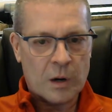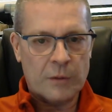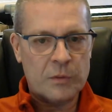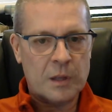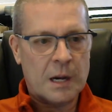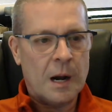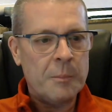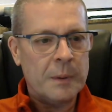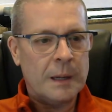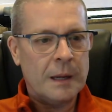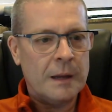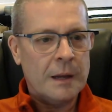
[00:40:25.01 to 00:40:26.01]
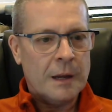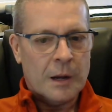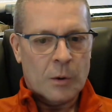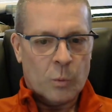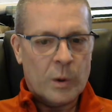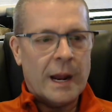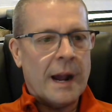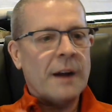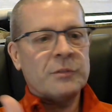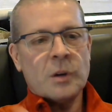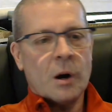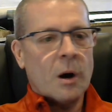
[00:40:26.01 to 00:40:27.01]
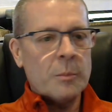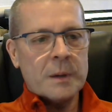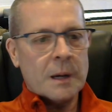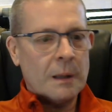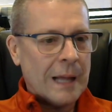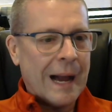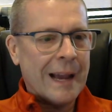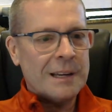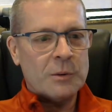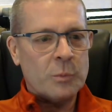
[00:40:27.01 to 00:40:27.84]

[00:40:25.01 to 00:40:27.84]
of the company, we have to all be aligned,